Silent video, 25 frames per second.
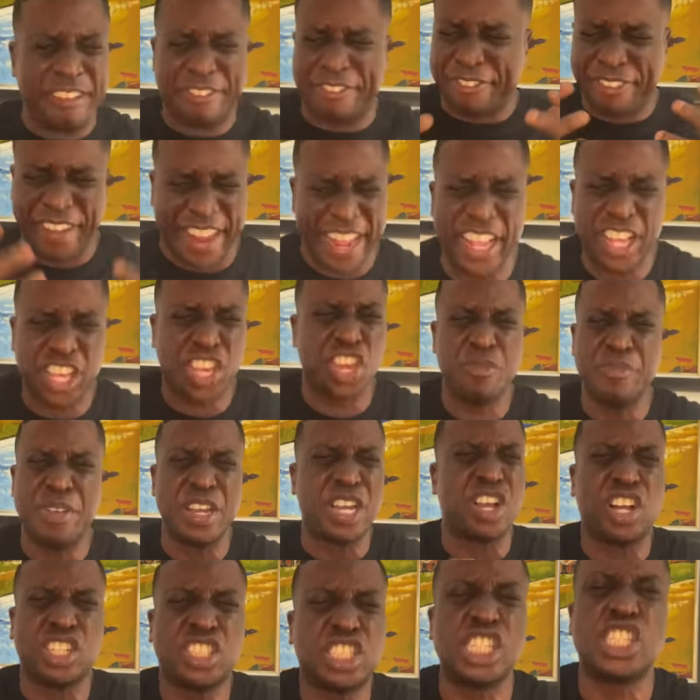I thank you
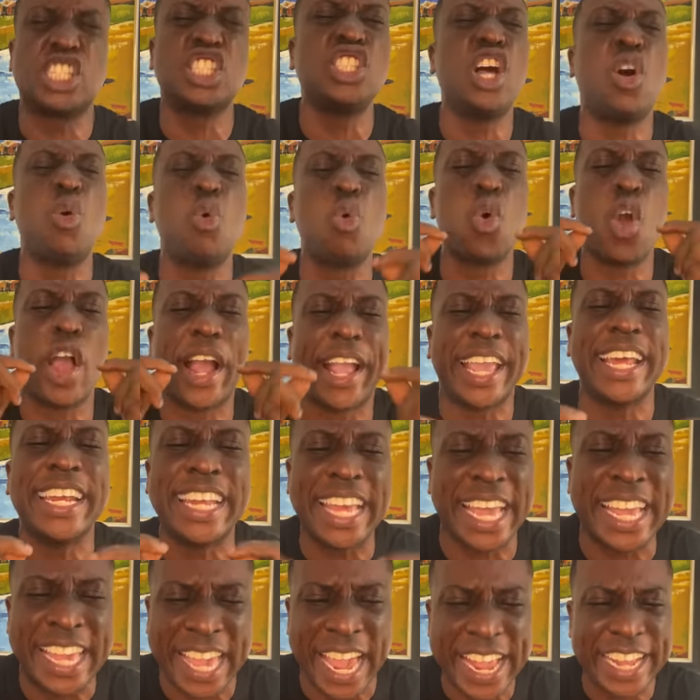because it's not working
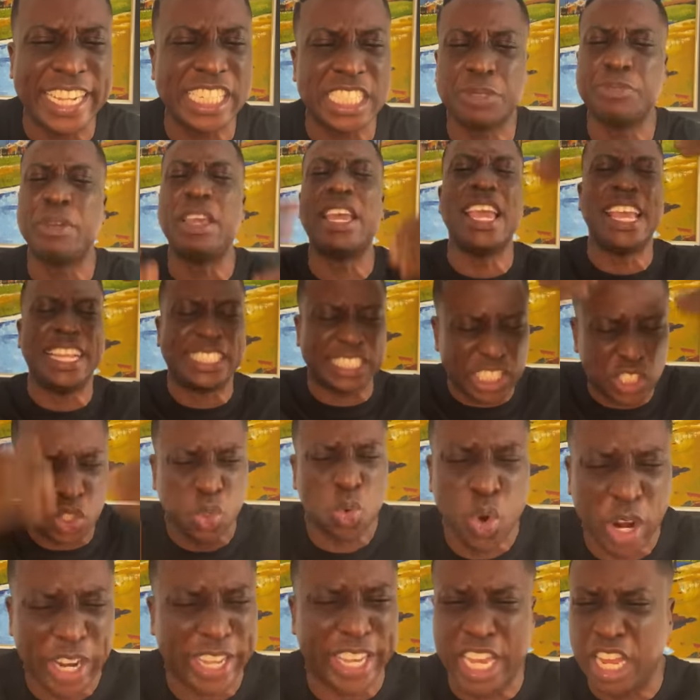against me, it
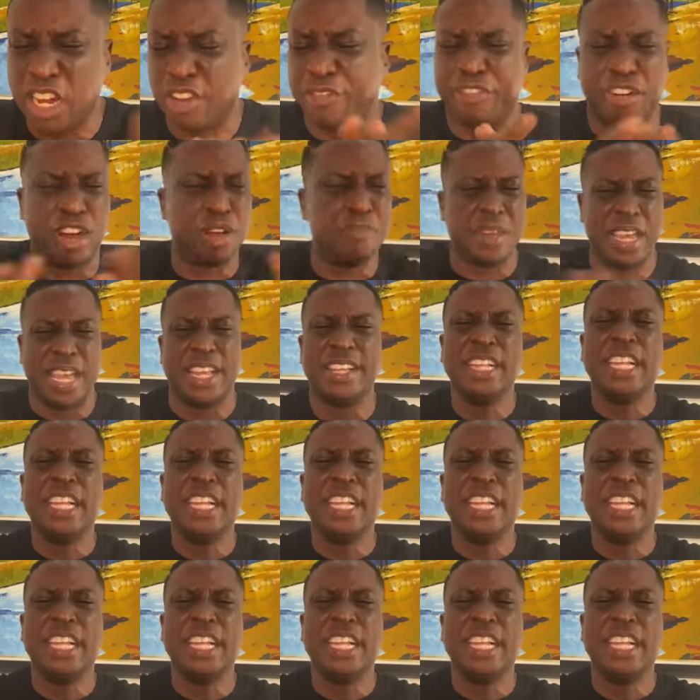is working for me.